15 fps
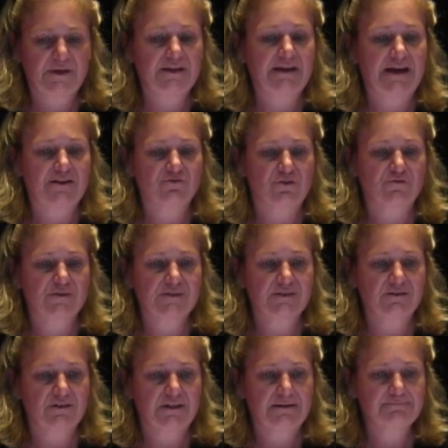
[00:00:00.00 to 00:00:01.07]
pediatric
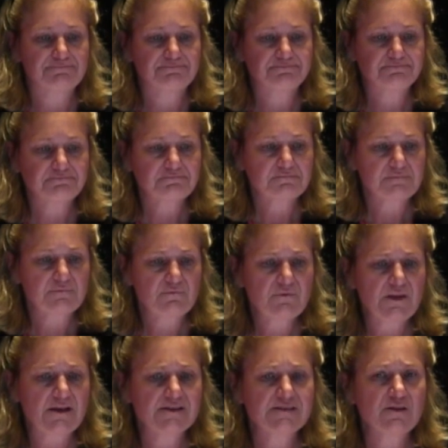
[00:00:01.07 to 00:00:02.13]
facility.
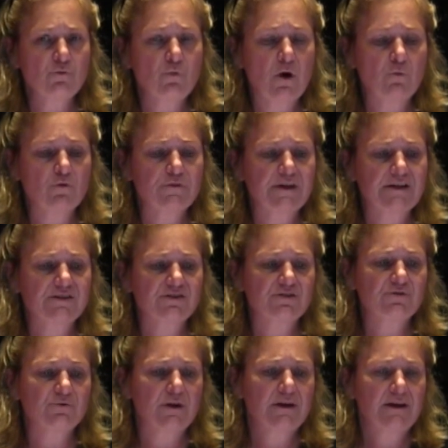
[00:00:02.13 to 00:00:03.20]
So what will they
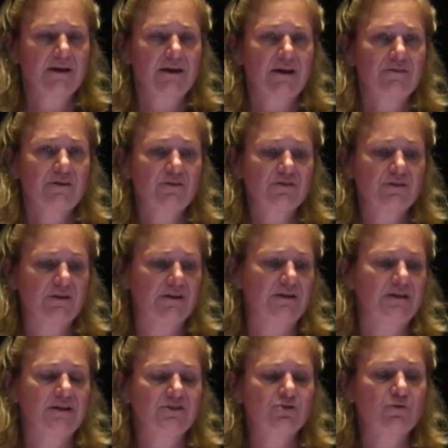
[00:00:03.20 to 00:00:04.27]
do? They'll
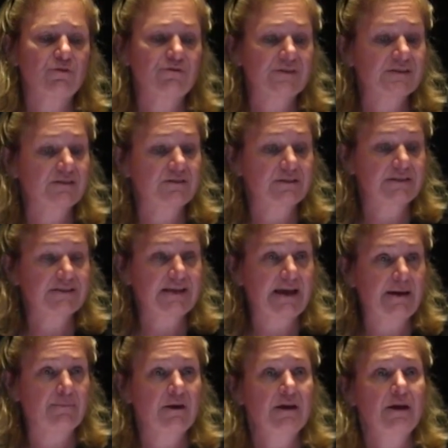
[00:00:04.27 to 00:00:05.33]
do a physical
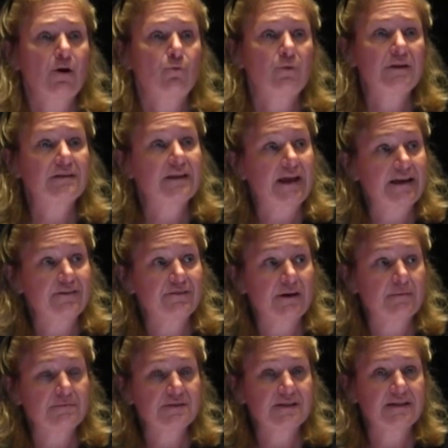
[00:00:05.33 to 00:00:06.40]
exam. We'd like
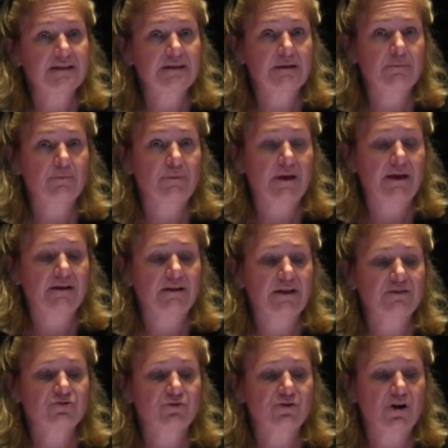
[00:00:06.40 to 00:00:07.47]
them to get an
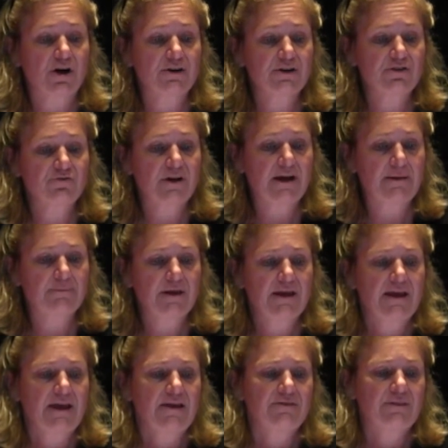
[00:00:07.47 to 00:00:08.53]
electrocardiogram.
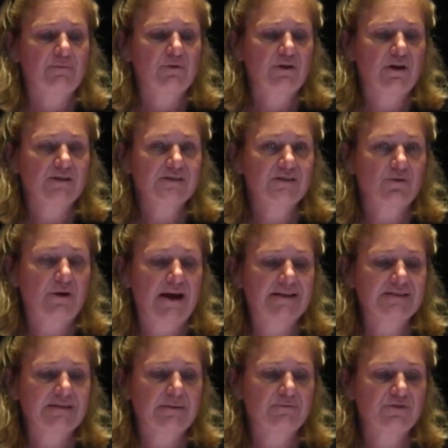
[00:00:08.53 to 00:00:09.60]
We'd also
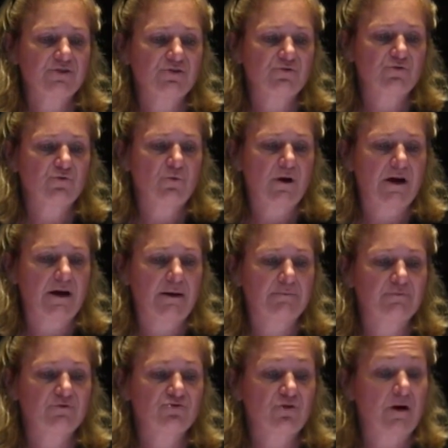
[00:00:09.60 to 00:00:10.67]
ask them
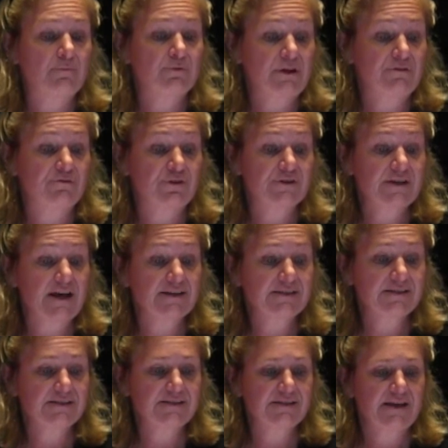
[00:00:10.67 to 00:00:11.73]
to draw blood for
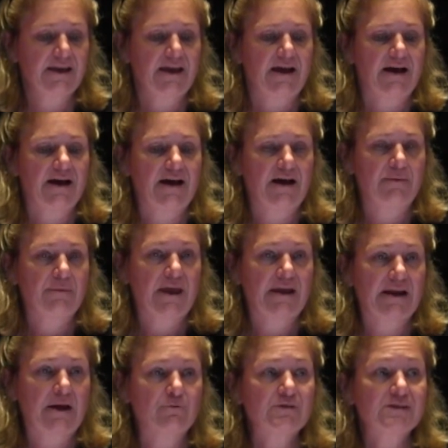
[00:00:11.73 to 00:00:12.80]
tests.
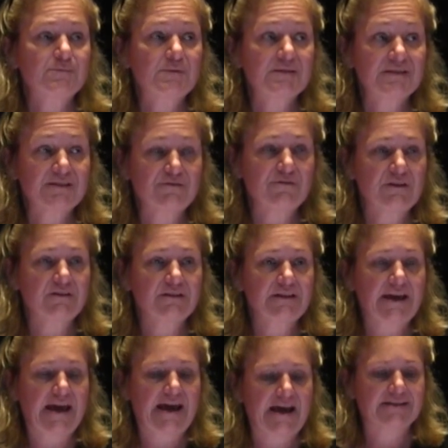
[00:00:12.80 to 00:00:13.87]
And I would
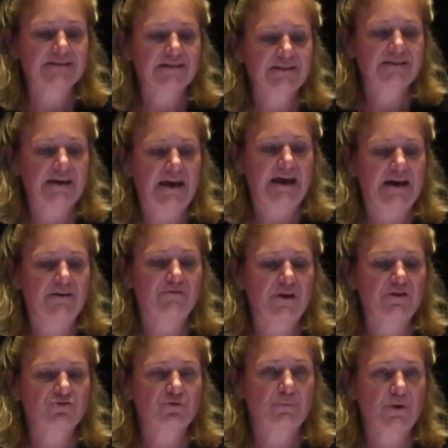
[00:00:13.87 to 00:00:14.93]
specifically ask to have
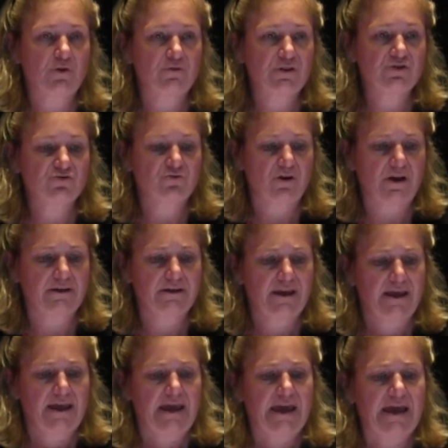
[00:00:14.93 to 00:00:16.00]
a troponin drawn.
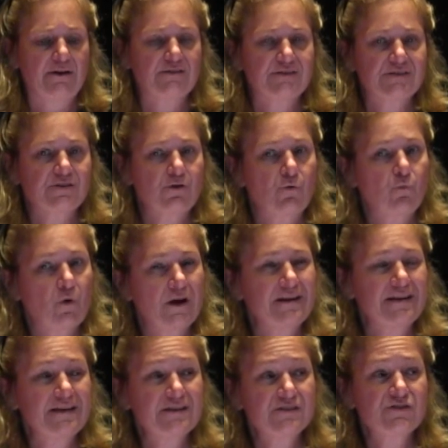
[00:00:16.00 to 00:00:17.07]
And so
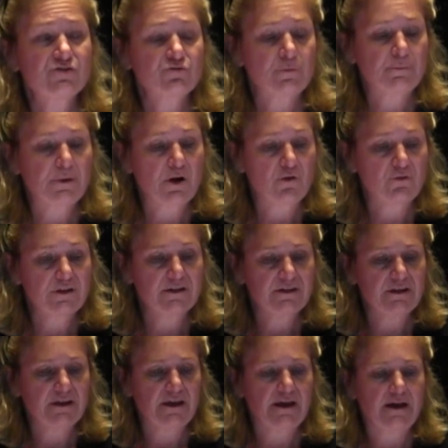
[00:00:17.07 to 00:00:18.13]
what is
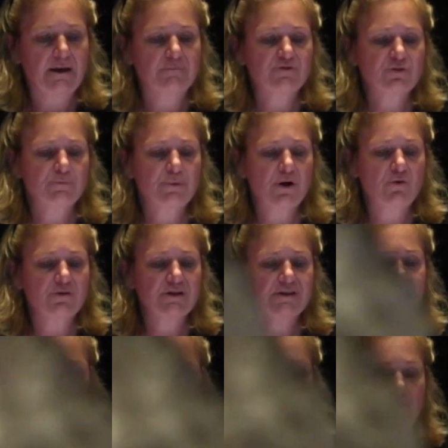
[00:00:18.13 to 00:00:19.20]
troponin? Troponin
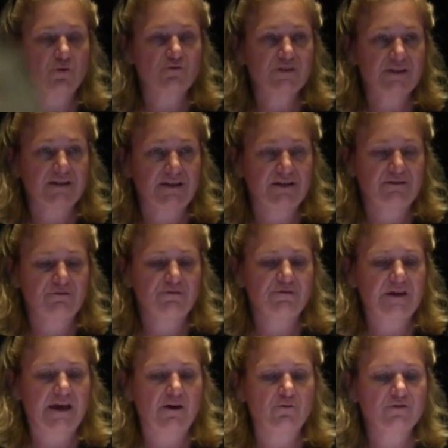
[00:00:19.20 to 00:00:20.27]
is a protein
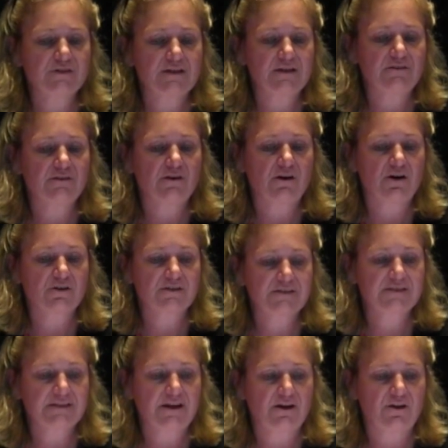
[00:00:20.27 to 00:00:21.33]
found in the heart
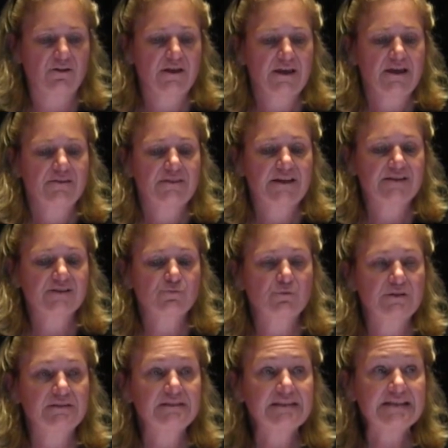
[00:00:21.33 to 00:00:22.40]
cell that is
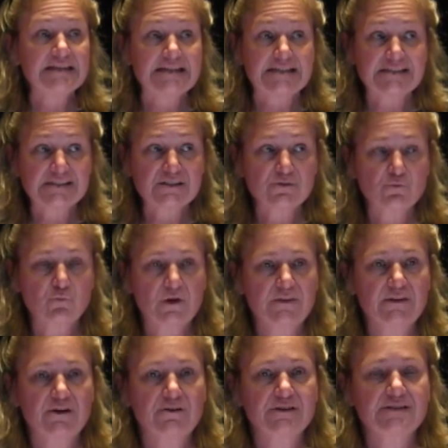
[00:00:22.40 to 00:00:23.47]
released when
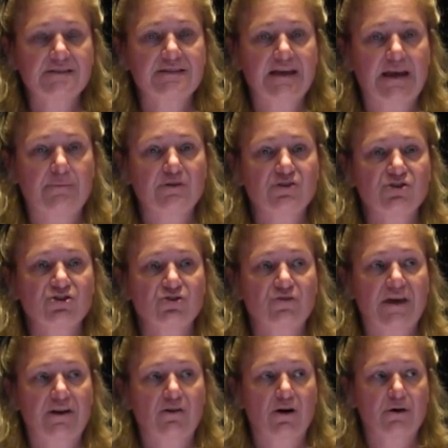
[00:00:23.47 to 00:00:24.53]
there is damage to
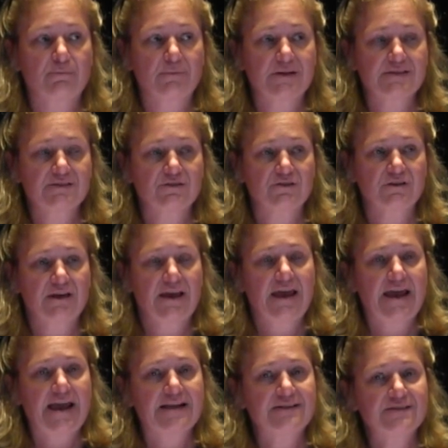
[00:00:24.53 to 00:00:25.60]
that heart muscle.
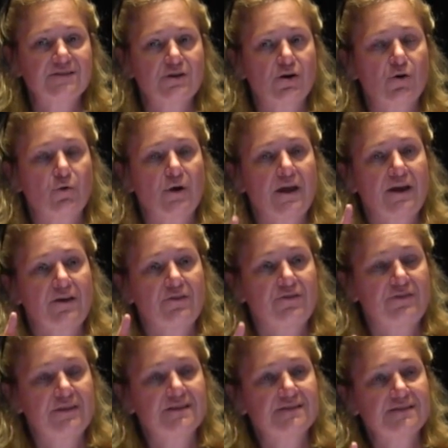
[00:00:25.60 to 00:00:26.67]
And so
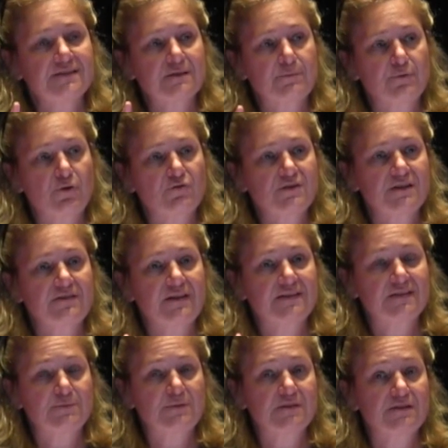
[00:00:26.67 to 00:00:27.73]
this is a protein
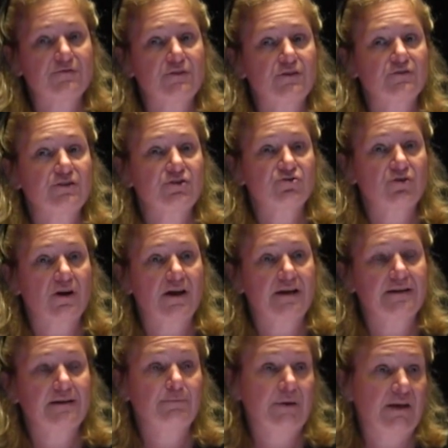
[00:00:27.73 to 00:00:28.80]
that's specifically
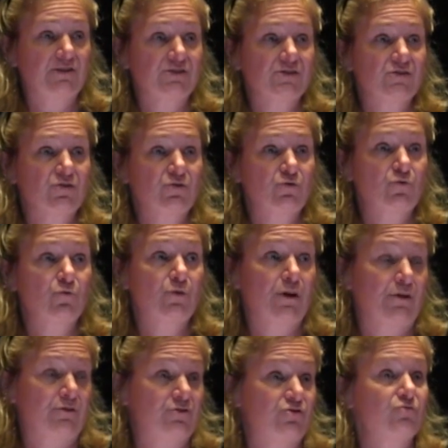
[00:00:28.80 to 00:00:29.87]
drawn in patients who
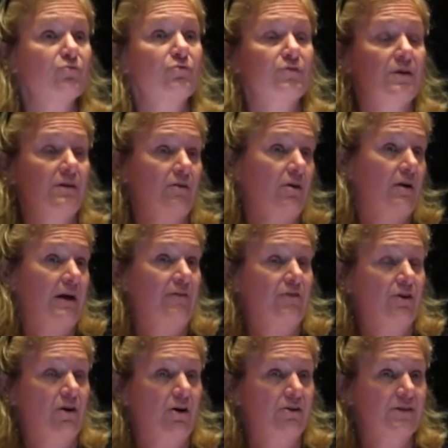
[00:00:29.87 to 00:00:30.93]
they do think are
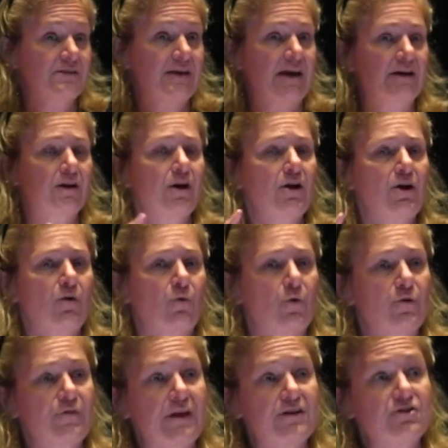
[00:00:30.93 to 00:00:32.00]
having a heart attack,
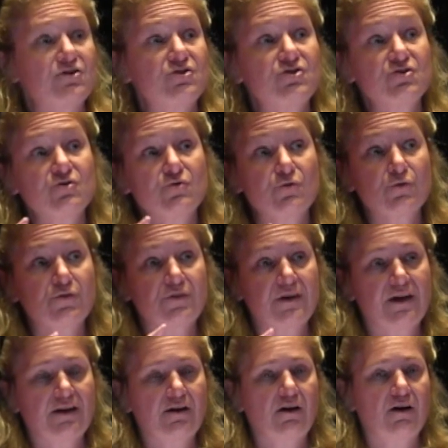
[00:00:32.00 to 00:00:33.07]
or they do
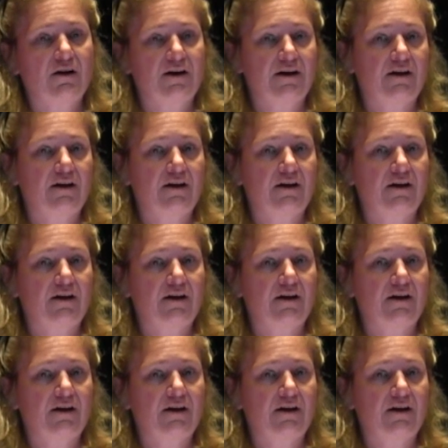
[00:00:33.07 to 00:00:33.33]
think